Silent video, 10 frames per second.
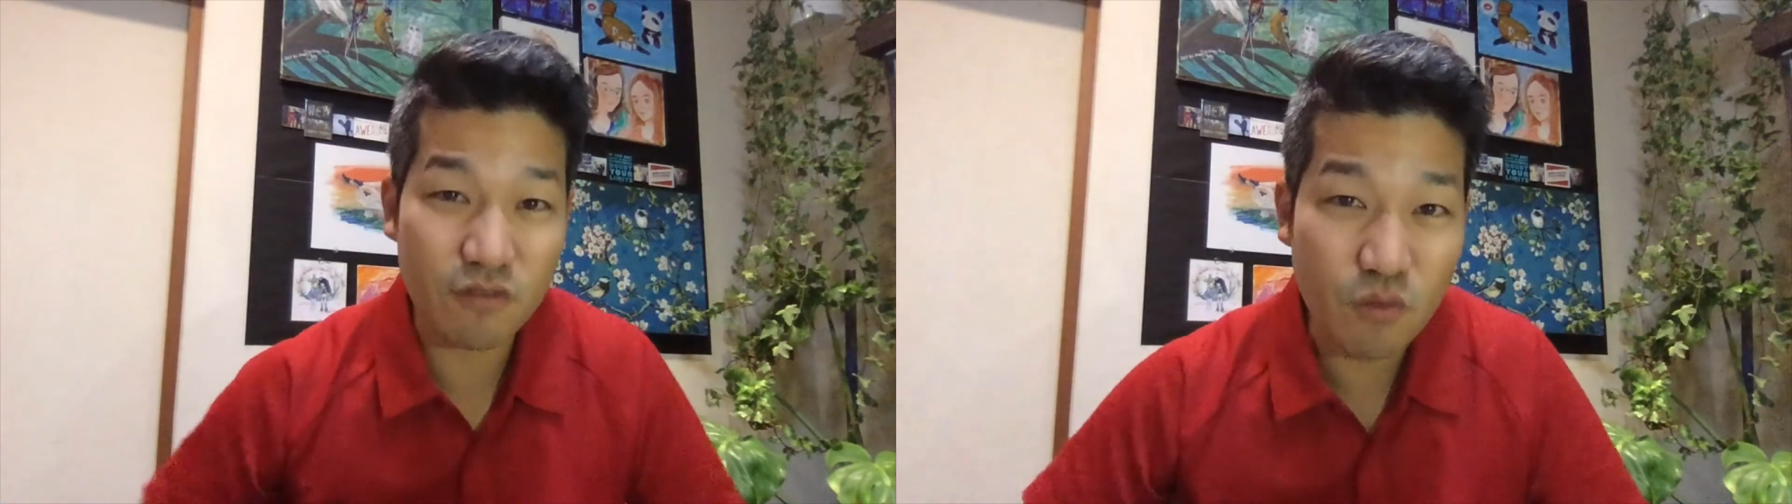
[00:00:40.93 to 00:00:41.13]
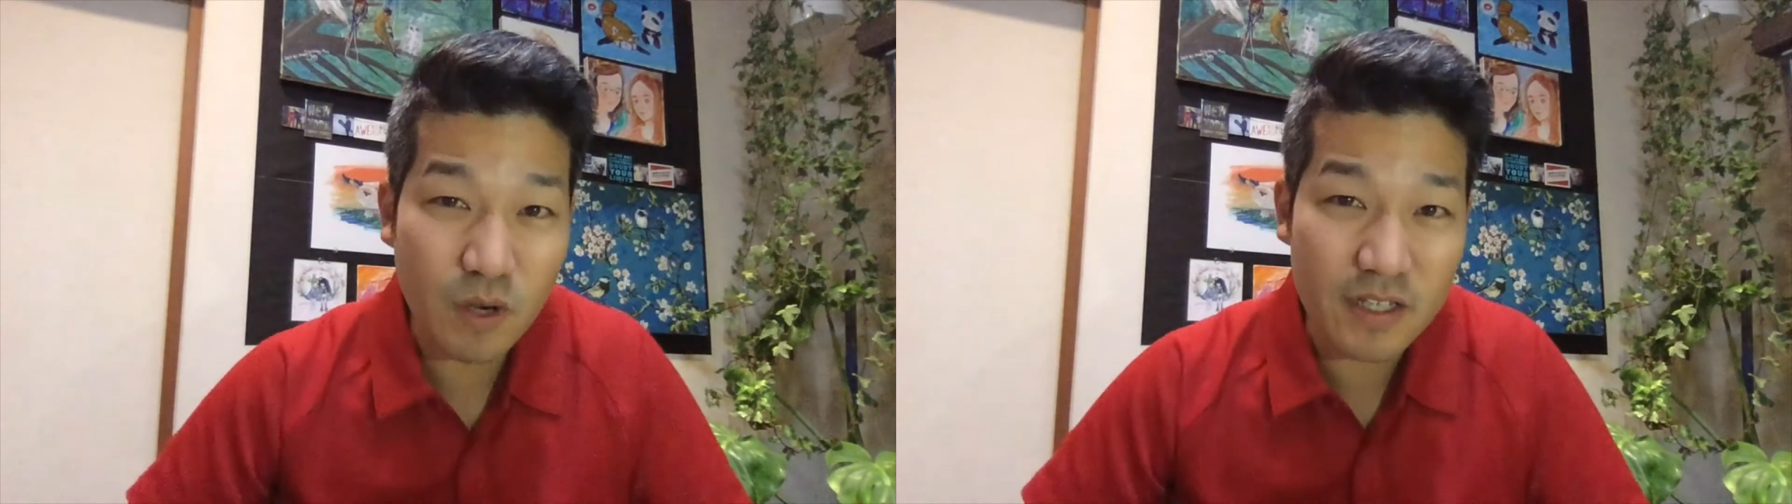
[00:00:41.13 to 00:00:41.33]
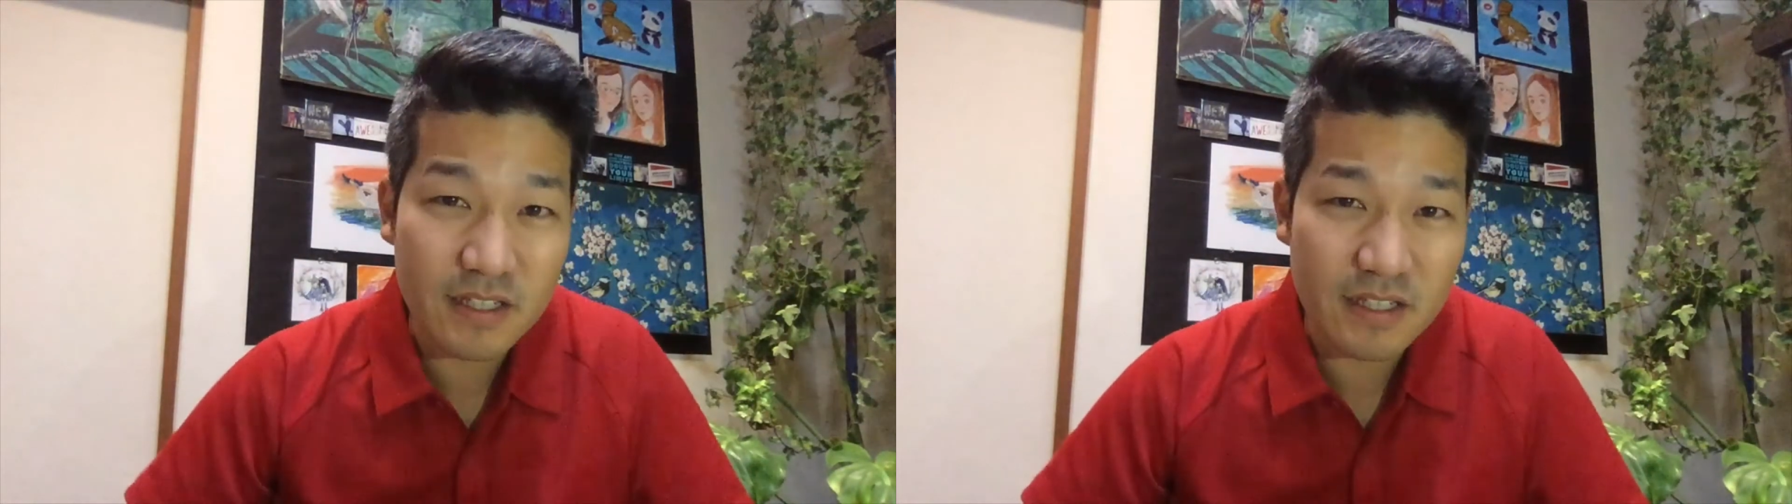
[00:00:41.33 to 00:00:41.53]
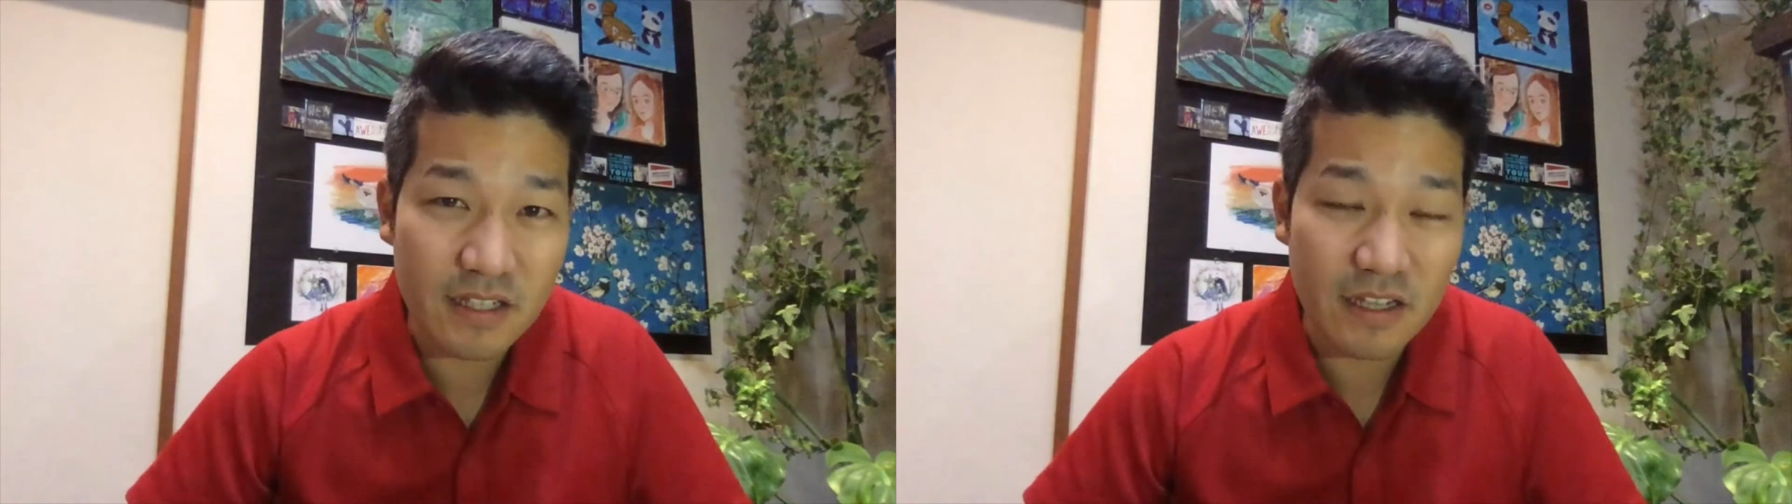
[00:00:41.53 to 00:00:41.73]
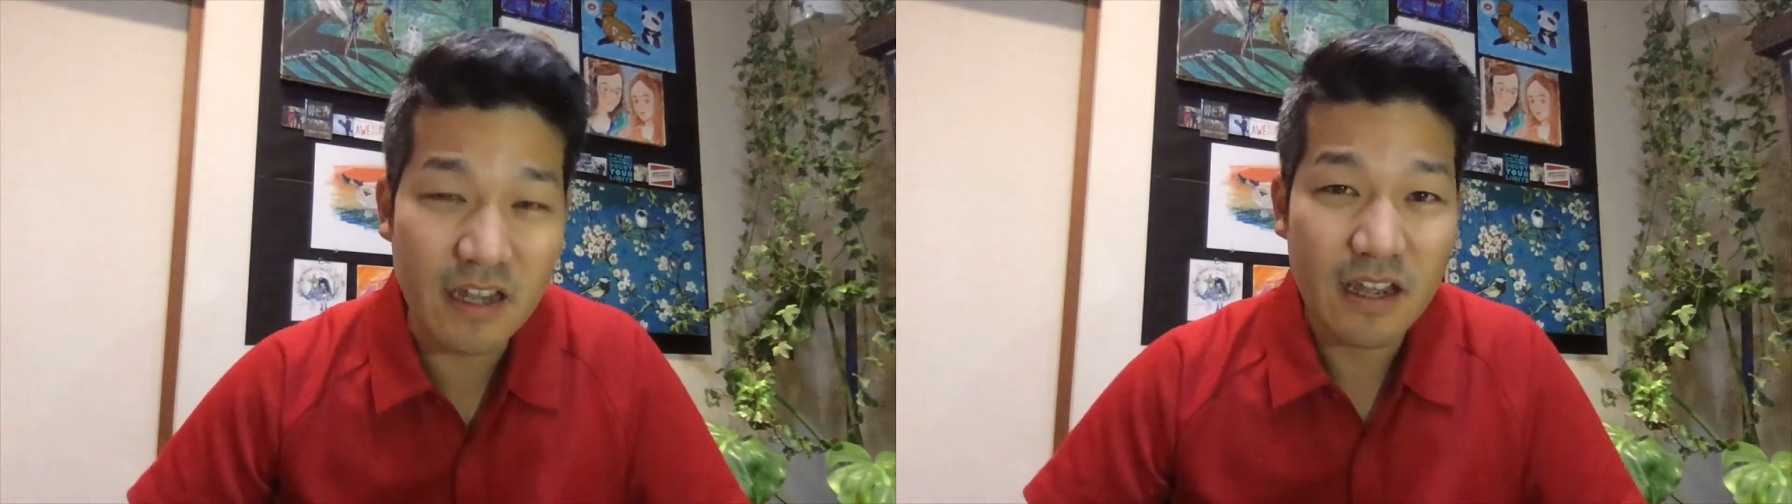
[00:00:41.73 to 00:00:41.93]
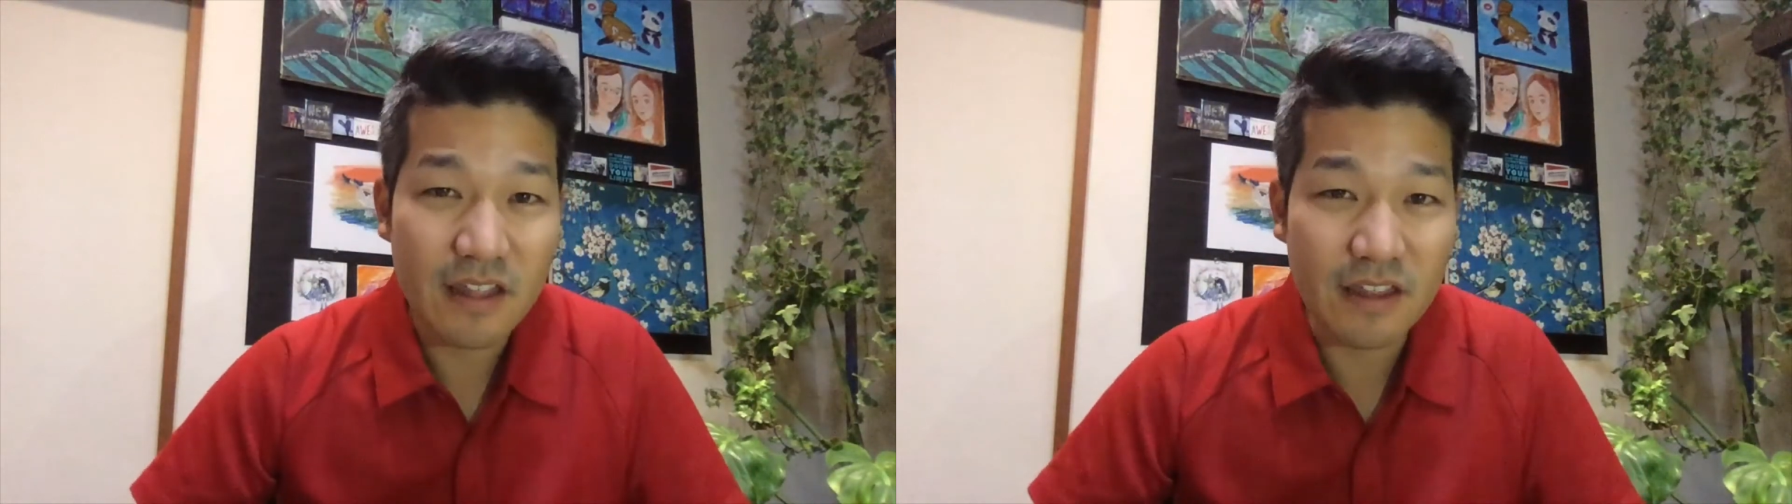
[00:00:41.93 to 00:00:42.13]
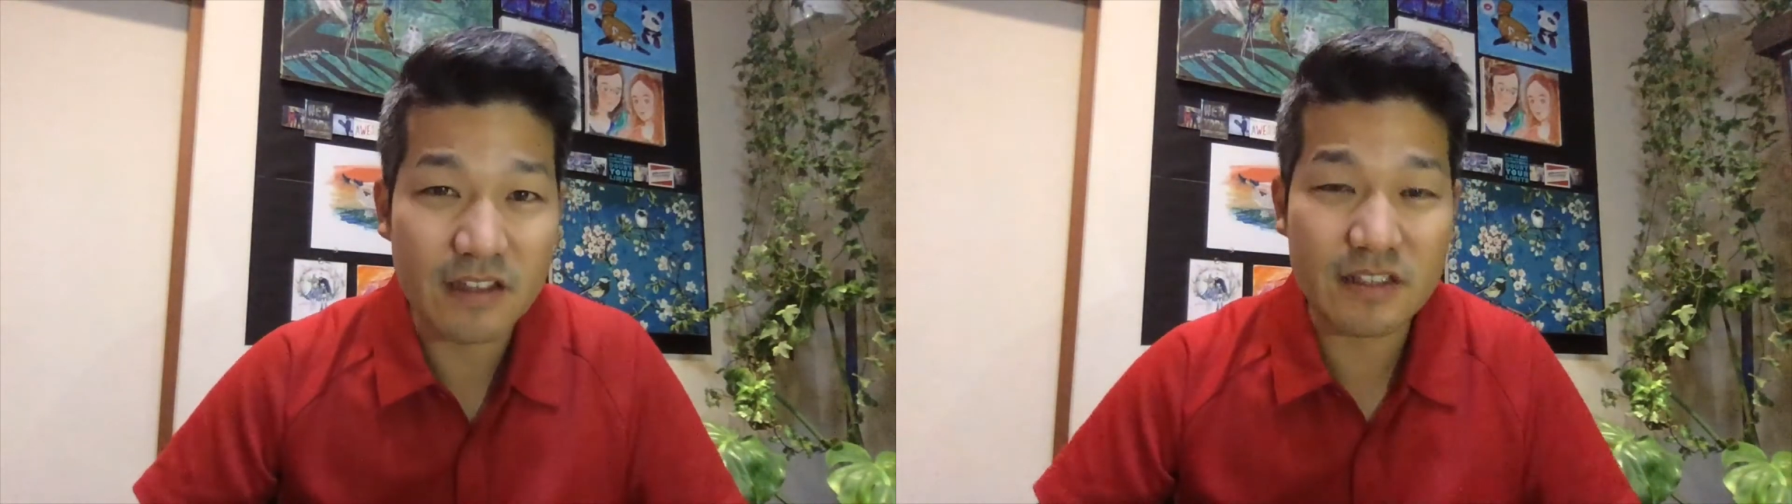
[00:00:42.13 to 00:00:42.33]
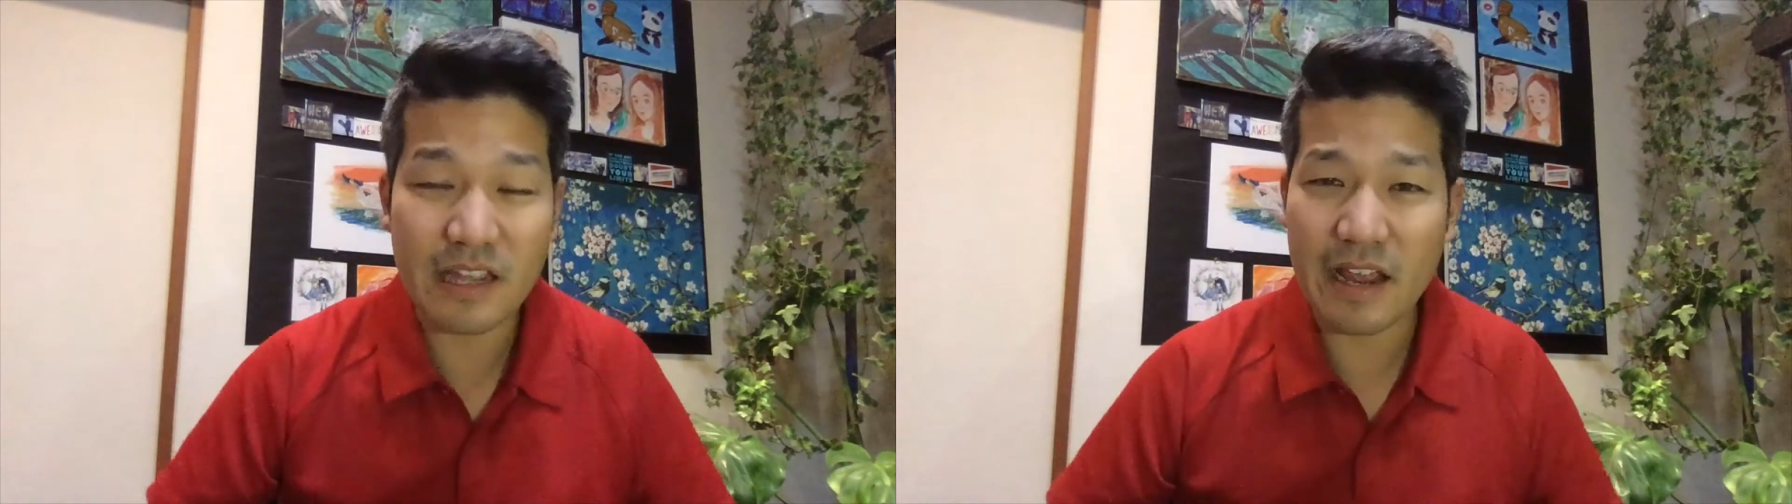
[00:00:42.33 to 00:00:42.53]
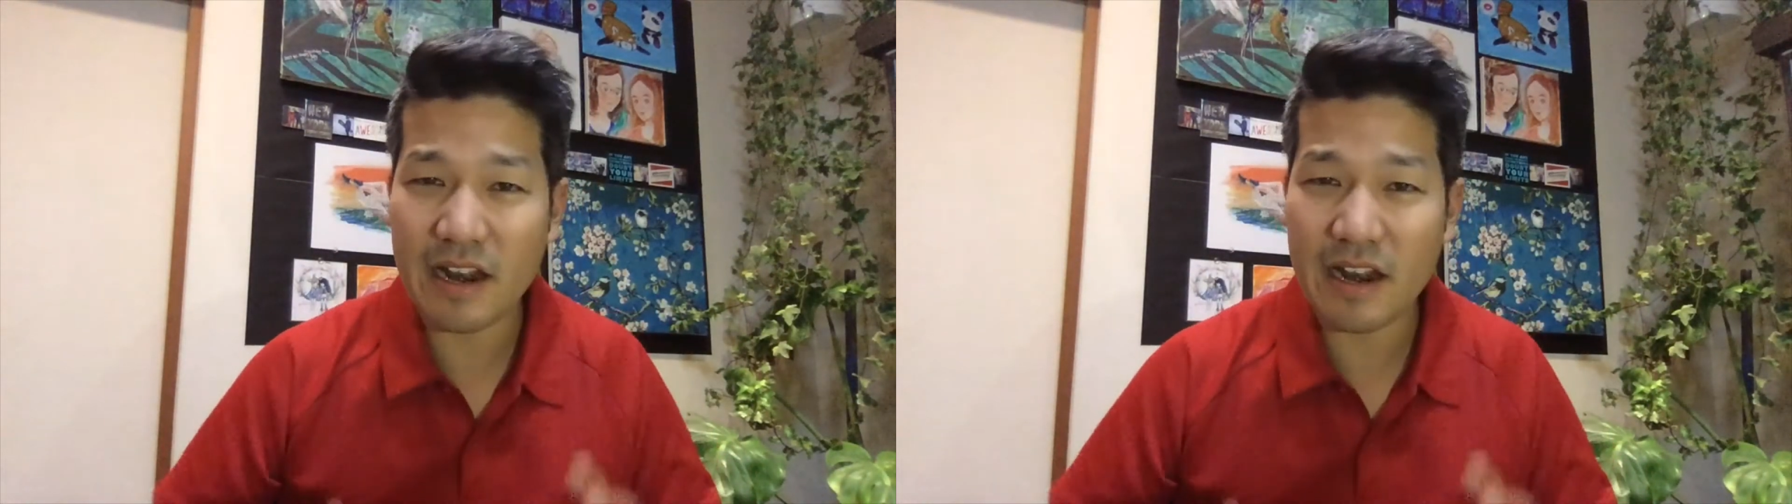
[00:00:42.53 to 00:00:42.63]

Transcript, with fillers: If you wanna see this,